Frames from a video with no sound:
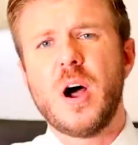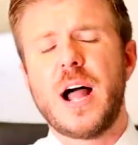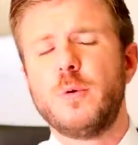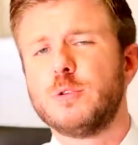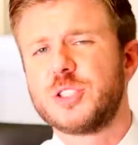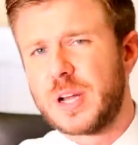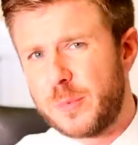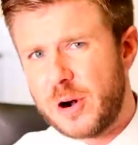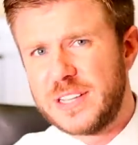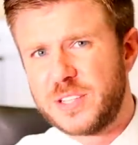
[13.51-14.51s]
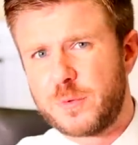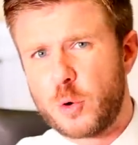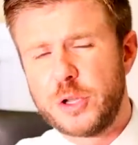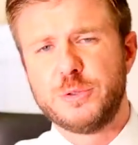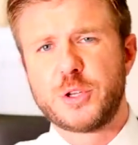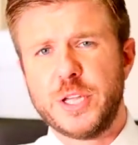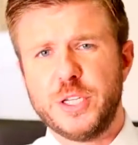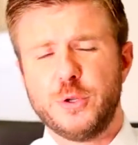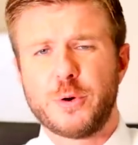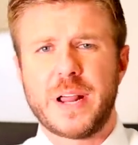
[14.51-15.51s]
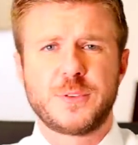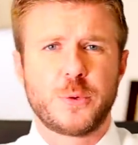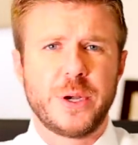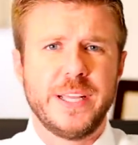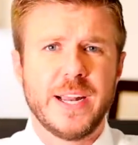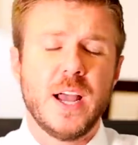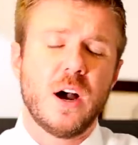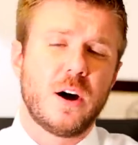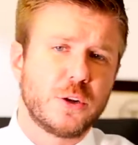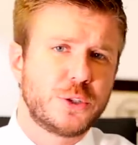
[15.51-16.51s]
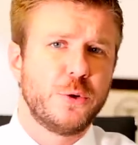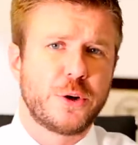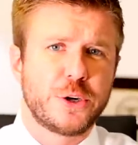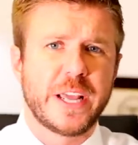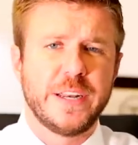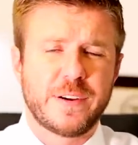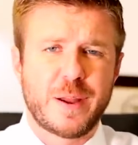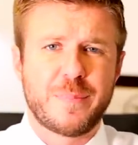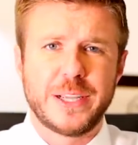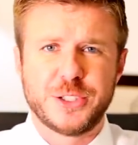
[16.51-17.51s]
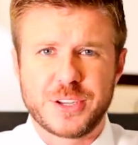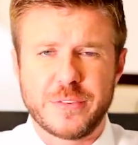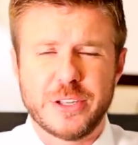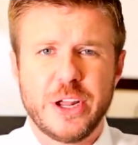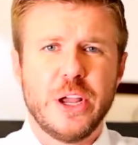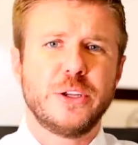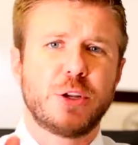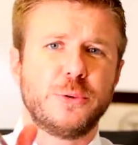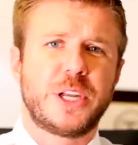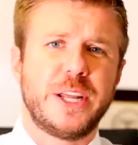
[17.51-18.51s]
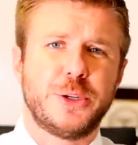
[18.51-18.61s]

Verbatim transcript: I will summarize it for you so that you don't have to read all two hundred eighty-five pages of it. So stay